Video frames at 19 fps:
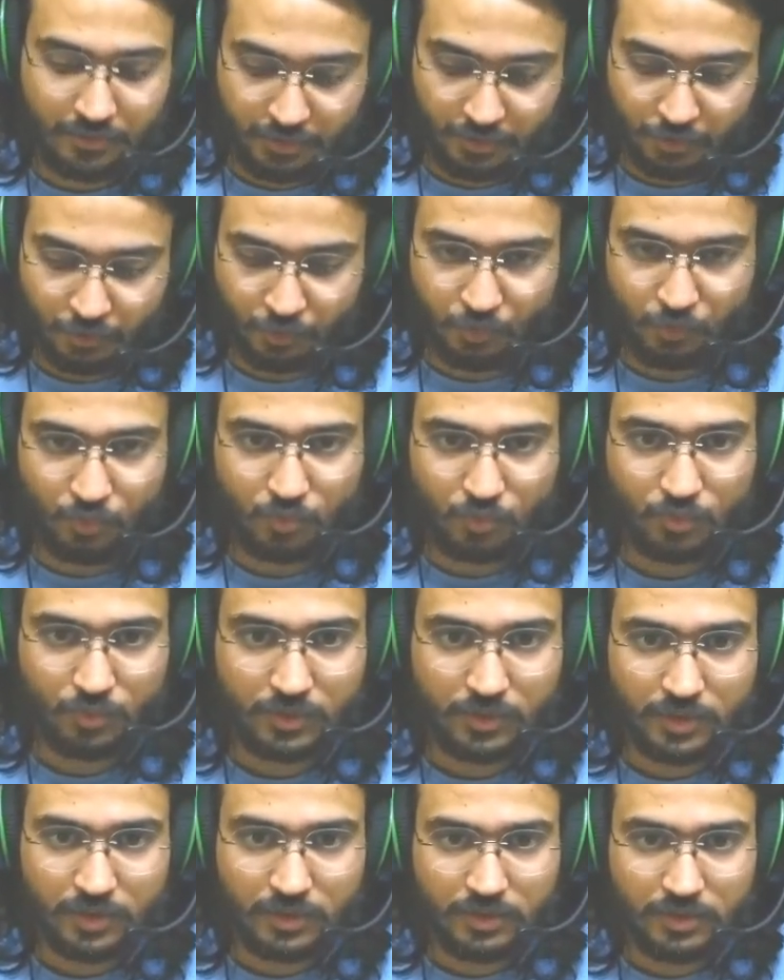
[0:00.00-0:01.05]
2.
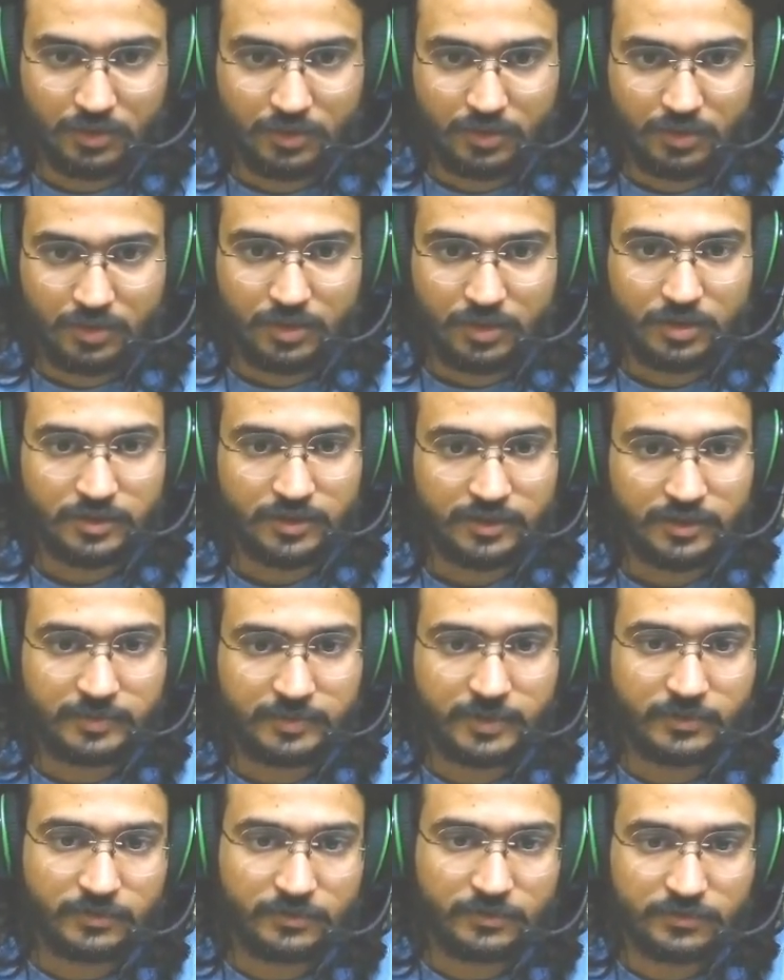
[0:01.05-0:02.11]
That's
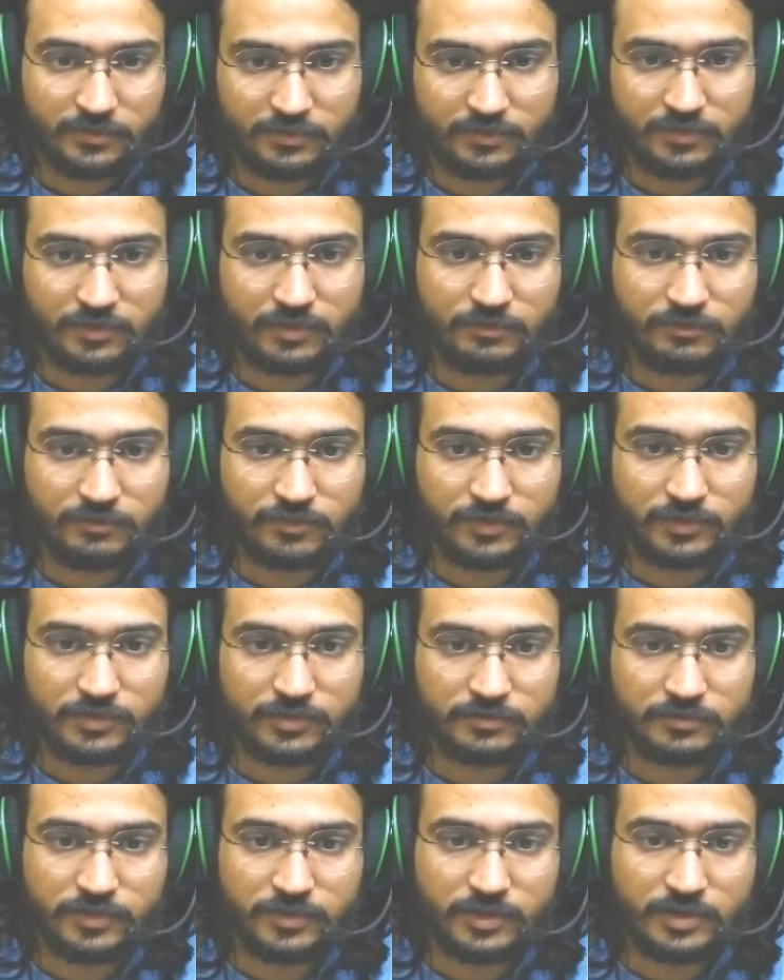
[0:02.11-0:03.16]
because the
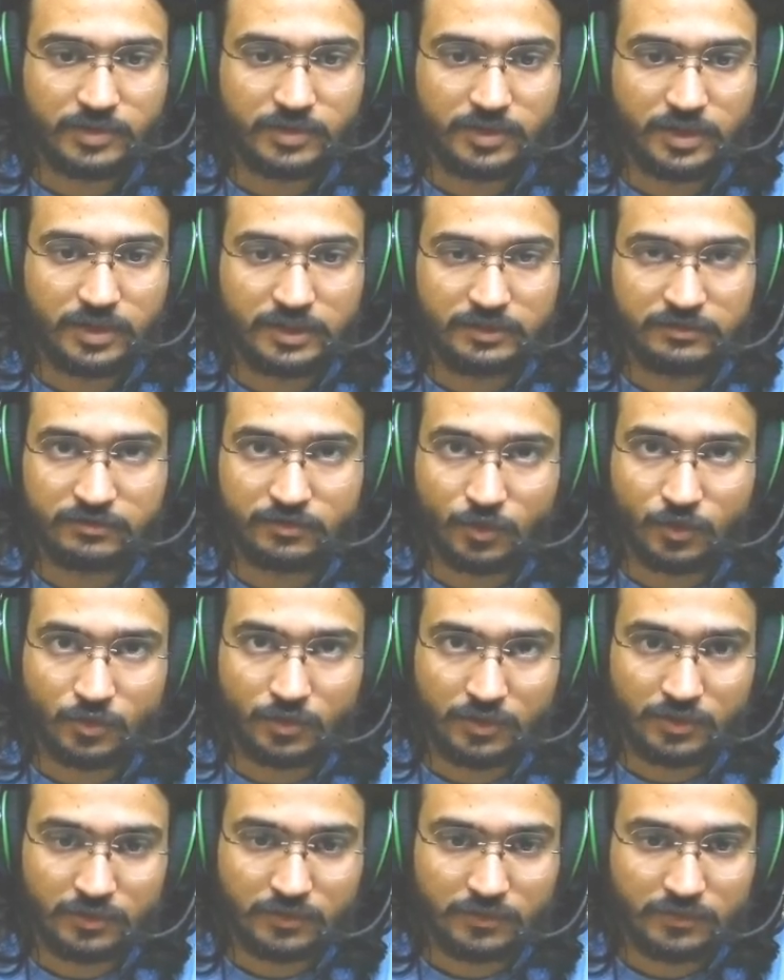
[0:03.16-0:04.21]
first one is
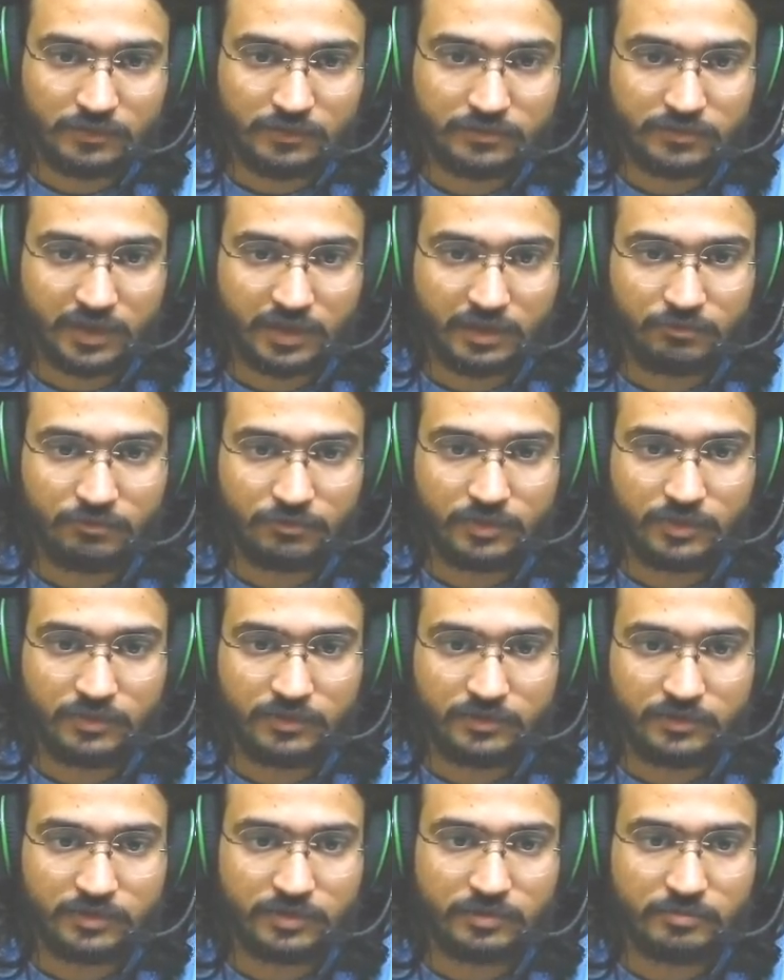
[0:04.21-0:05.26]
node, second one
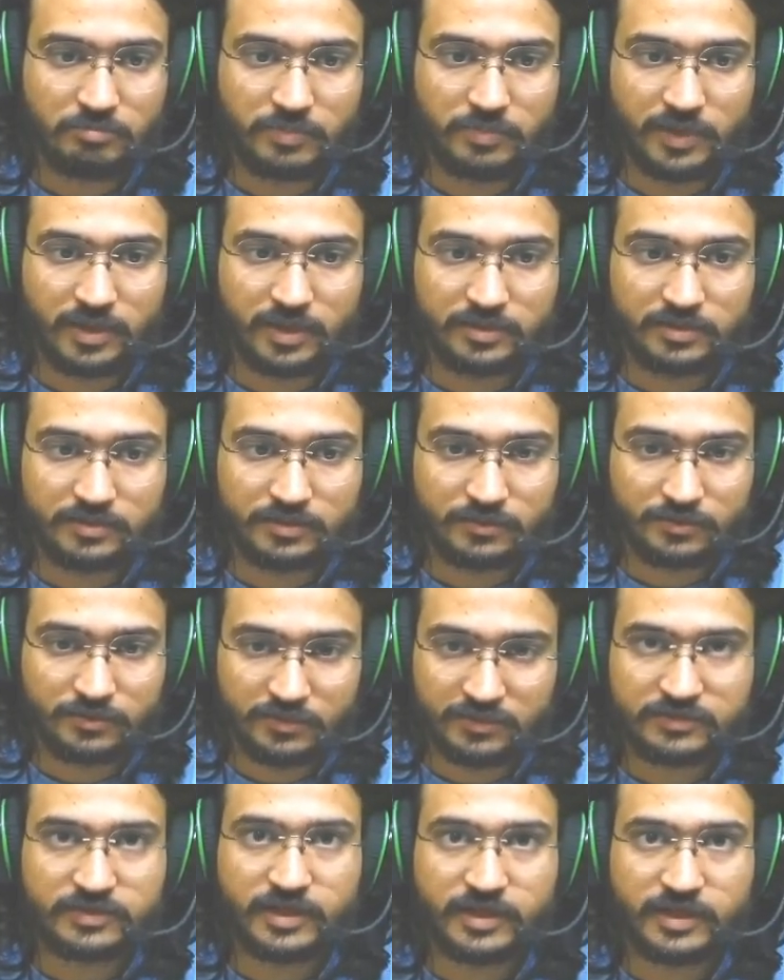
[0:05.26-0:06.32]
is the path to
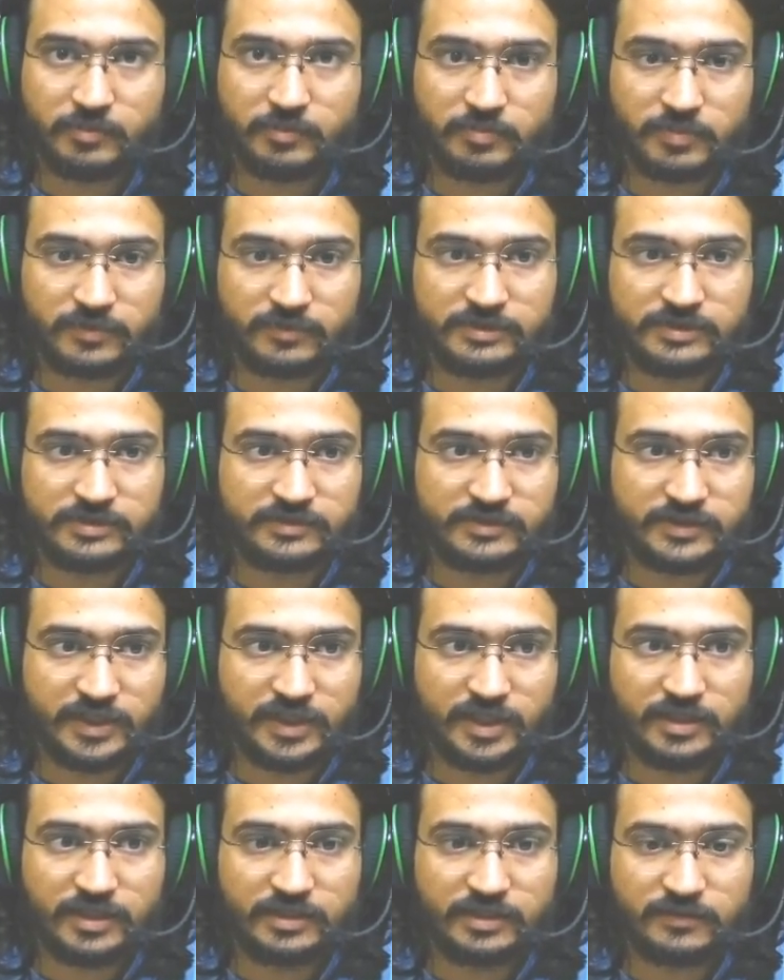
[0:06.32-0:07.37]
this script, which is
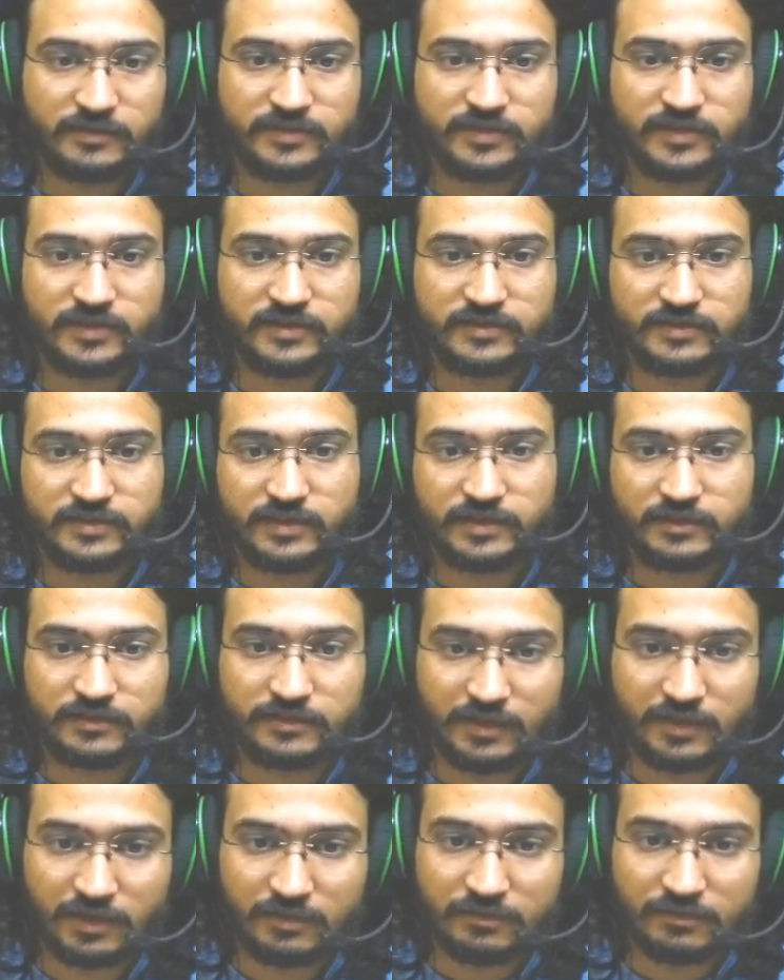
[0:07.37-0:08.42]
cli.js, and
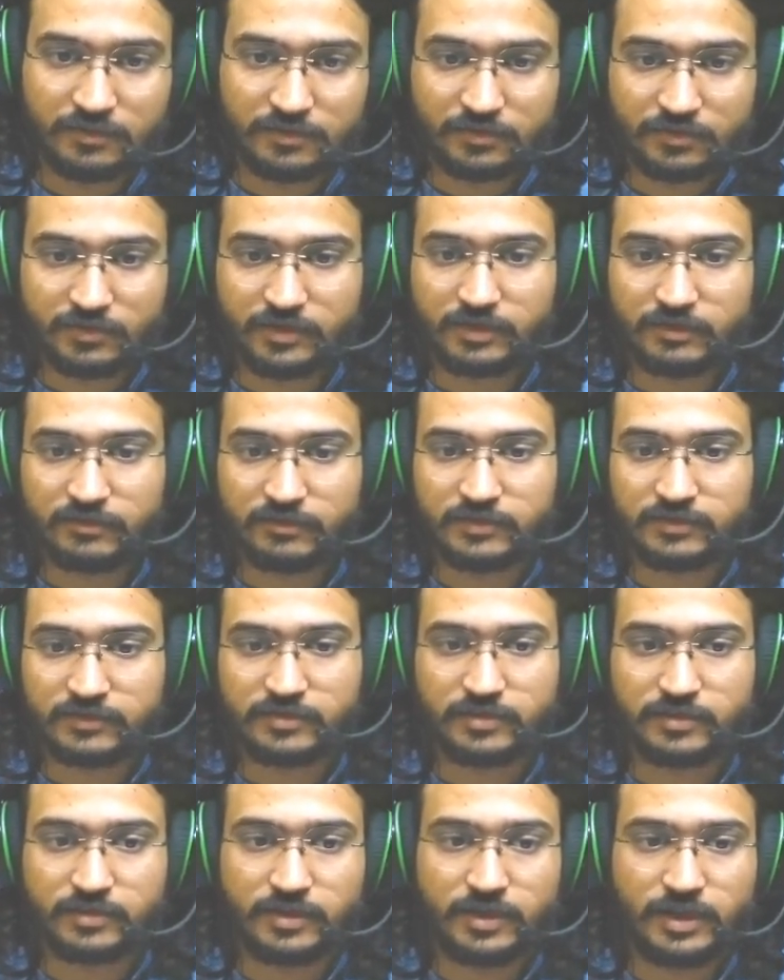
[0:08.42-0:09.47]
second one should give us
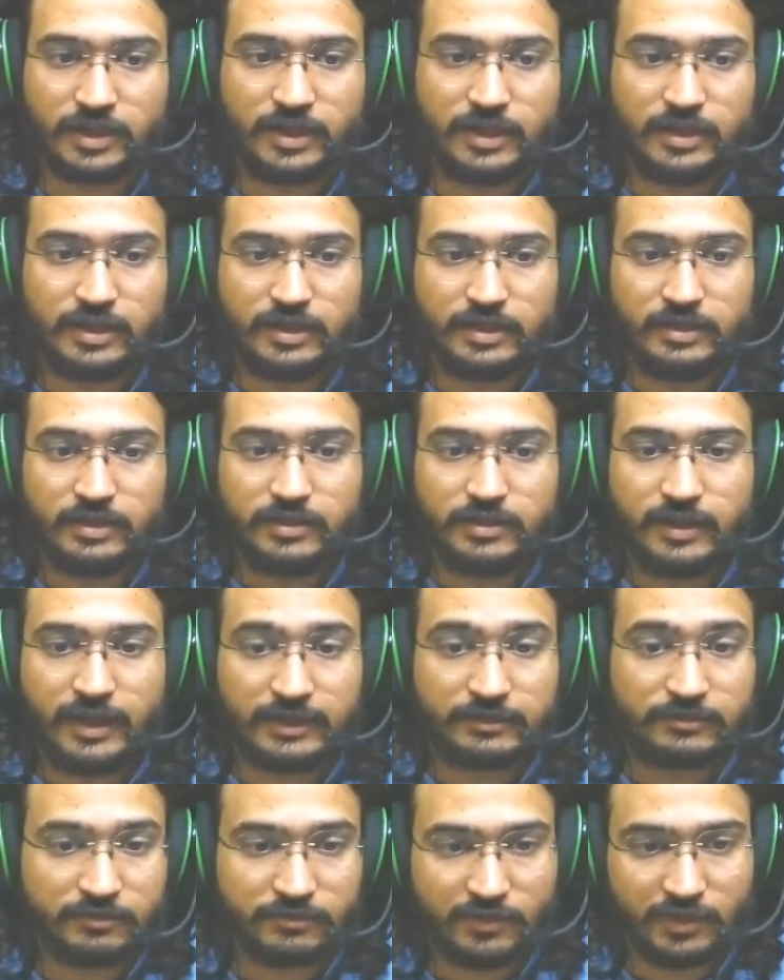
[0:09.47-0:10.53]
the
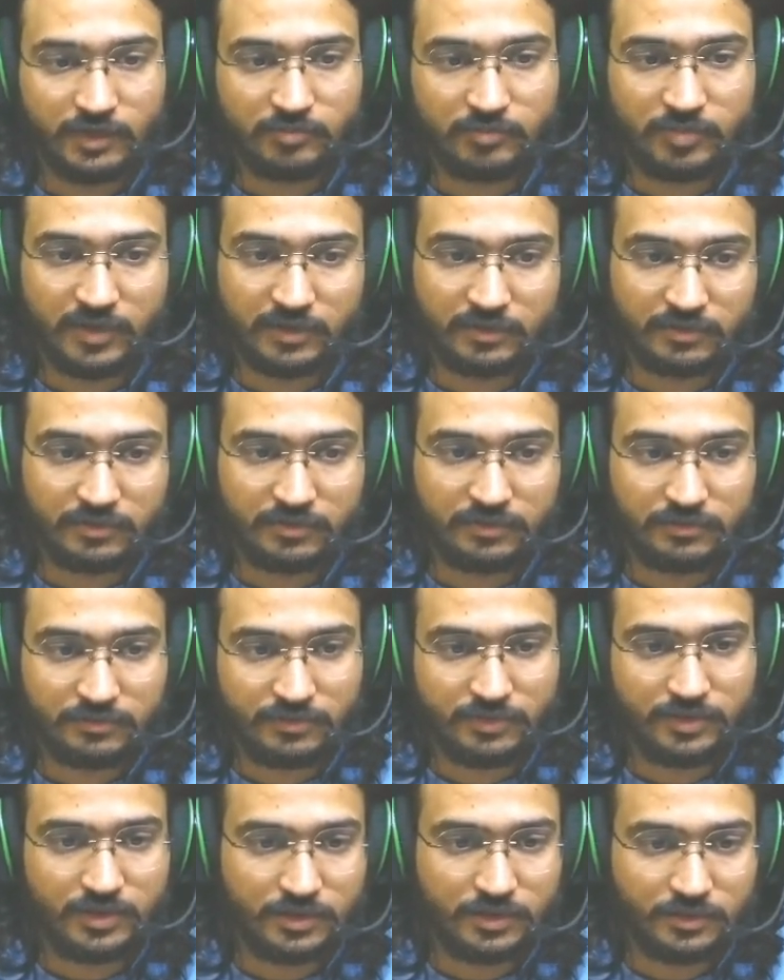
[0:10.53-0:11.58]
actual file path.
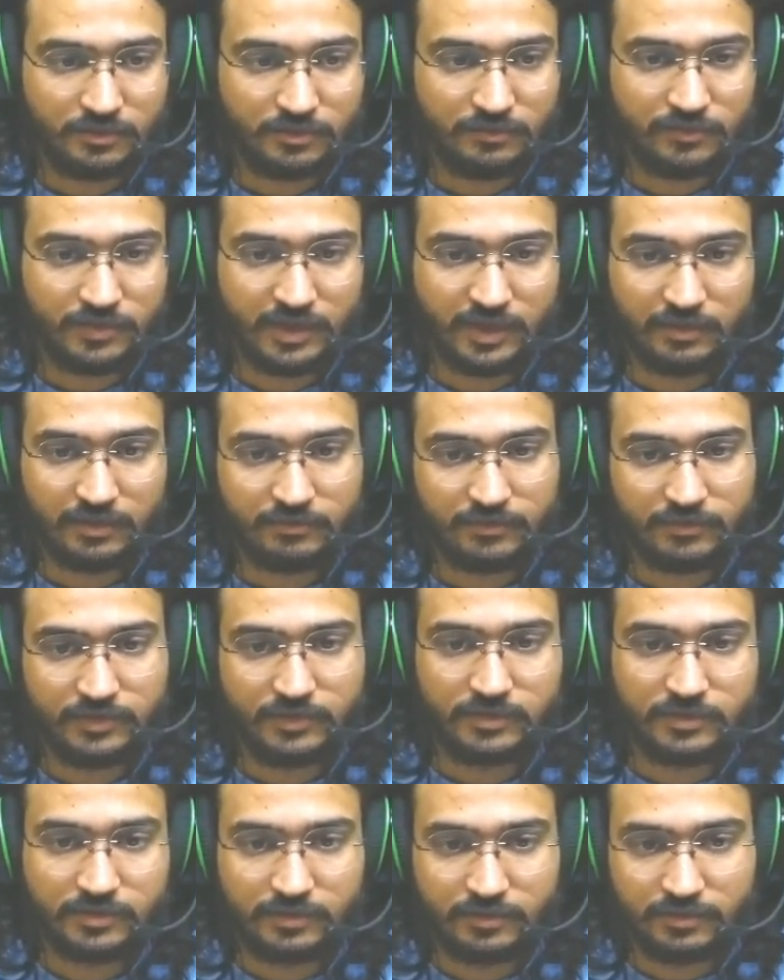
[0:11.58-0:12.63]
So now we have
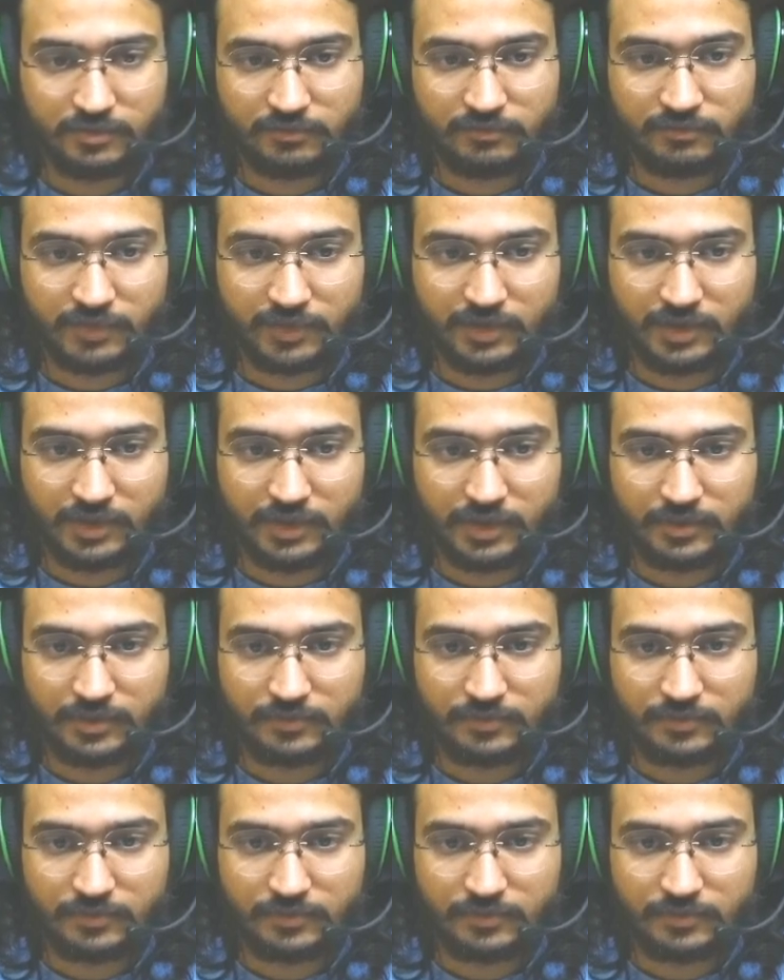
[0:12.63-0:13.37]
the file,